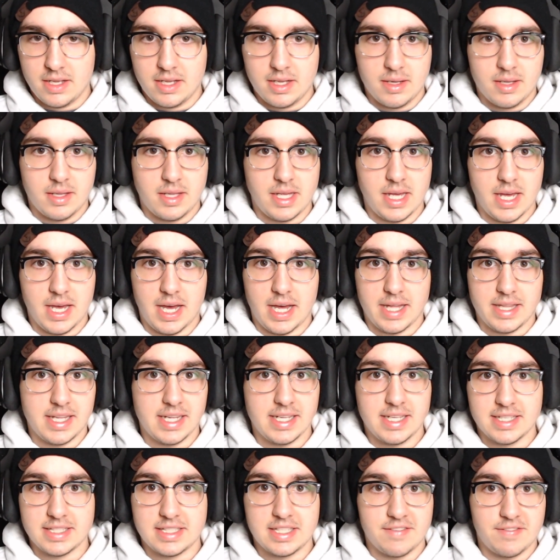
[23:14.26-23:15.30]
Yeah, I think
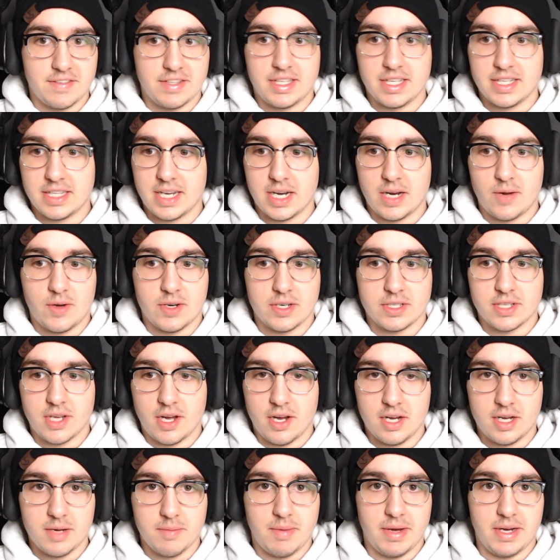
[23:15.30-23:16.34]
that's everything that I want to
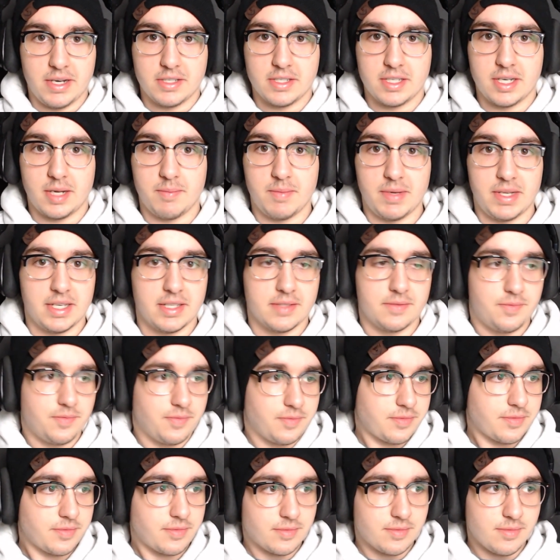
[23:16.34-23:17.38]
talk about. I mean,
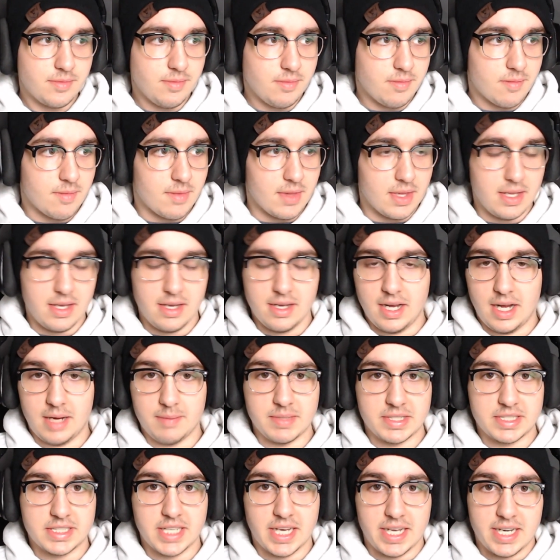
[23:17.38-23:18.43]
I'm
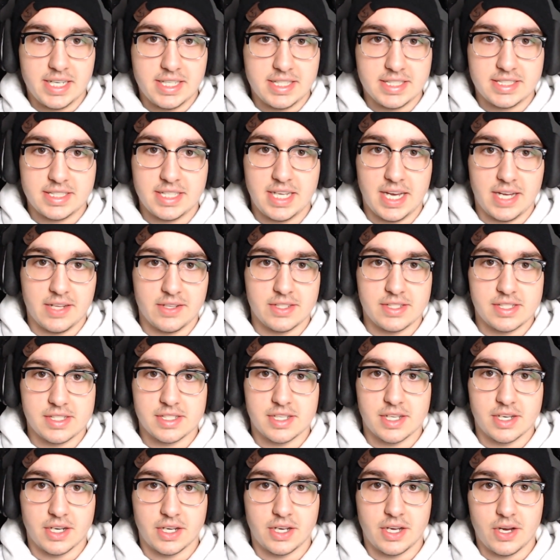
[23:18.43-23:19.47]
excited to see how this is
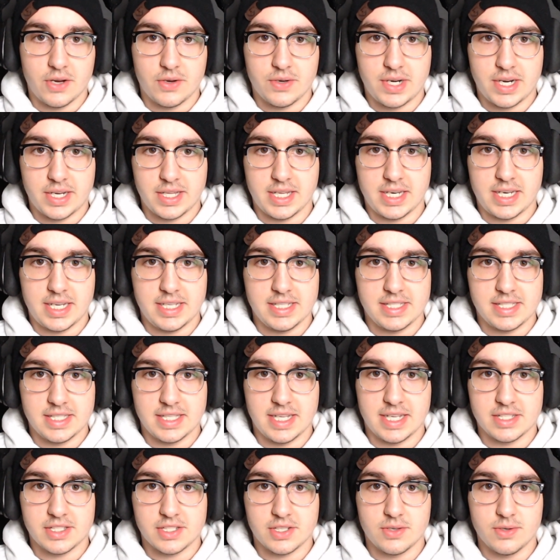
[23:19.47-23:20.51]
going to go now that he's in
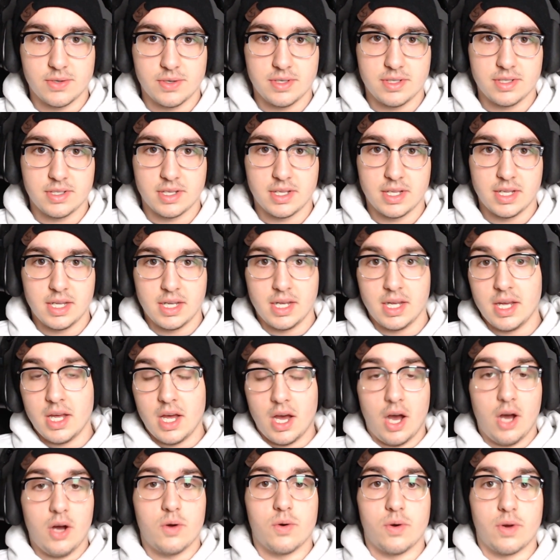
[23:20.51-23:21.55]
that school.
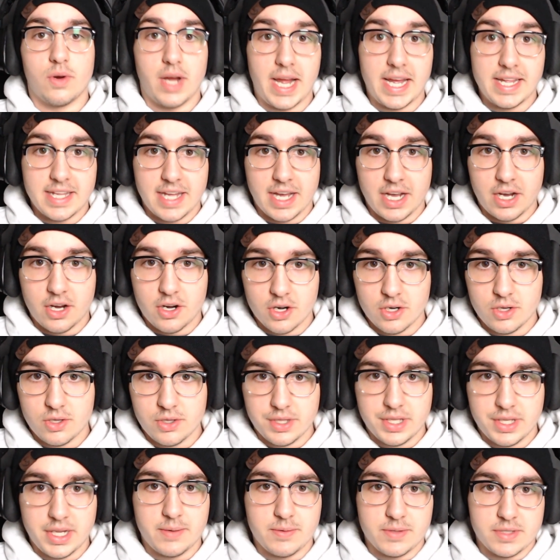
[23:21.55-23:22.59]
Oh, and that girl
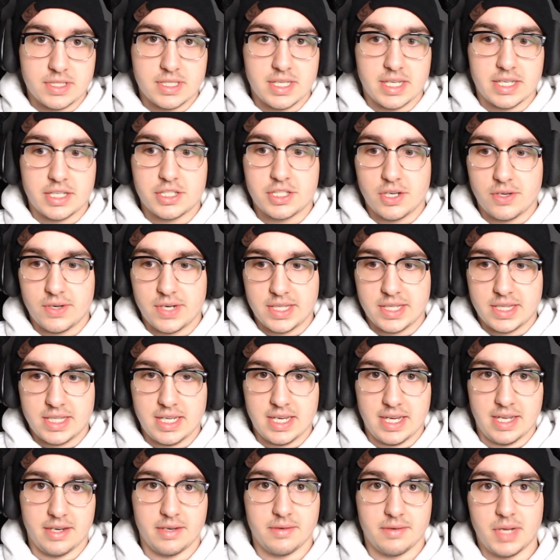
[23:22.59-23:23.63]
that was like shown at the
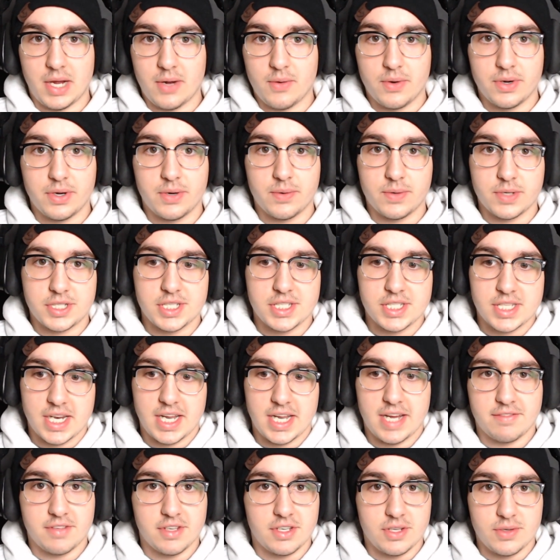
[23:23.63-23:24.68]
end. I wonder what she's going to
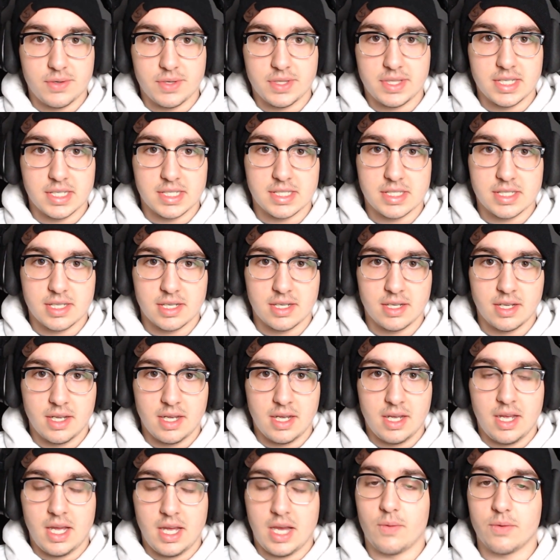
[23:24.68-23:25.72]
have to do with this.
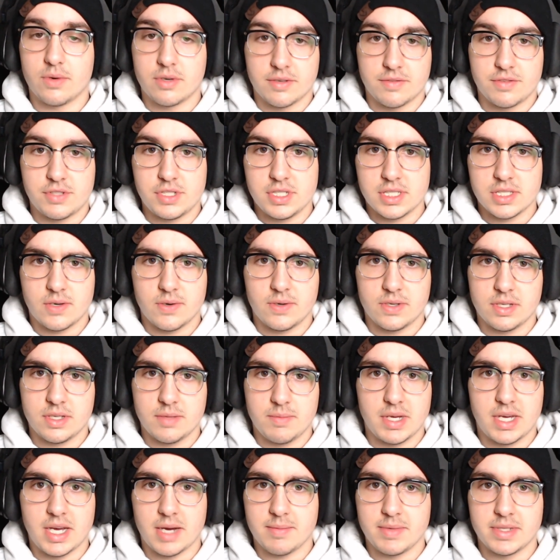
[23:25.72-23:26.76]
I wonder if she's going to be
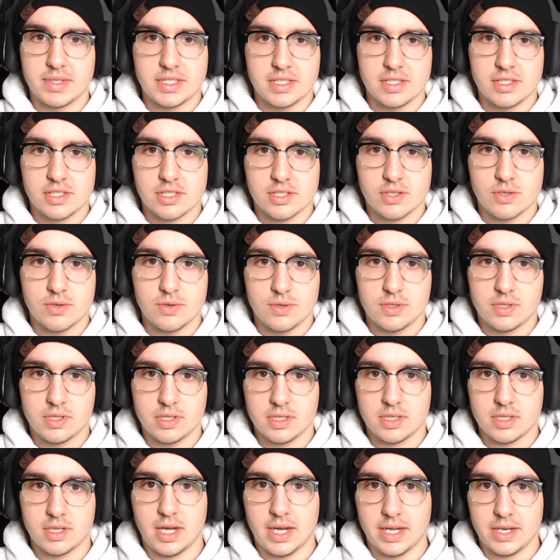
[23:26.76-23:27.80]
coming to the
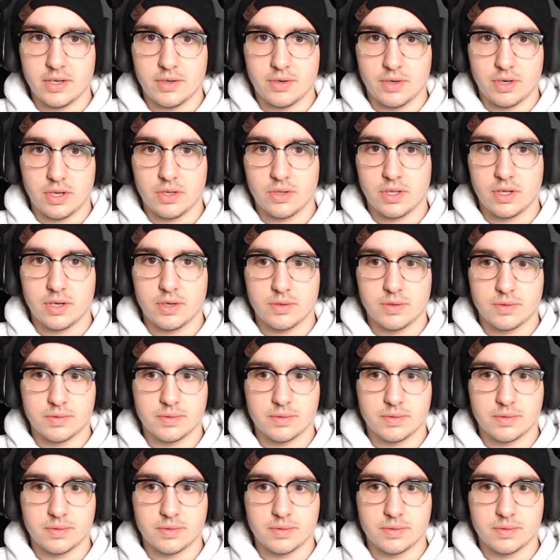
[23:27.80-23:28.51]
school. I don't know though.